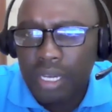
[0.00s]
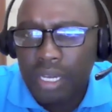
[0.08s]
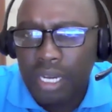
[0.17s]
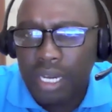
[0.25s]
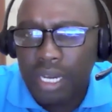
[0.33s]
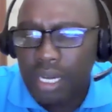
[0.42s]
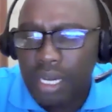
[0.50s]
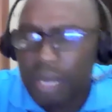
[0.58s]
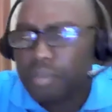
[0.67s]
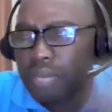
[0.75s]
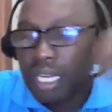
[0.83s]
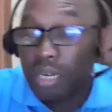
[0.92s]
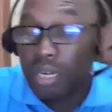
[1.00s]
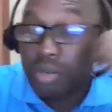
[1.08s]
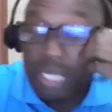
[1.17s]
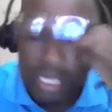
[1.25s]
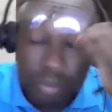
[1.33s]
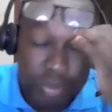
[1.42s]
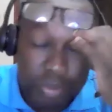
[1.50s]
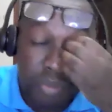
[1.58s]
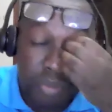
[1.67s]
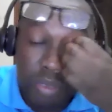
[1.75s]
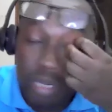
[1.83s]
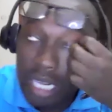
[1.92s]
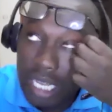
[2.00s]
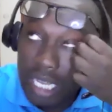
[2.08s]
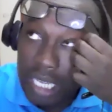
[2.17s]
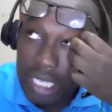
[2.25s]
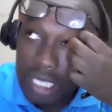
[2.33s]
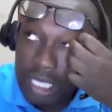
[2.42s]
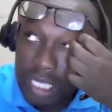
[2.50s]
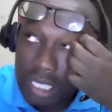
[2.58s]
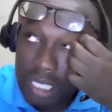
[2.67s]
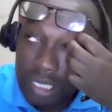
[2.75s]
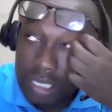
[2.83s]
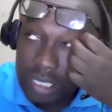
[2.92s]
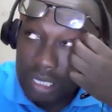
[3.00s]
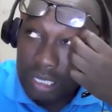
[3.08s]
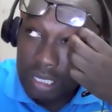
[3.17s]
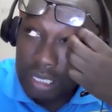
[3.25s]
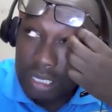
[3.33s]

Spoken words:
I look at people like, can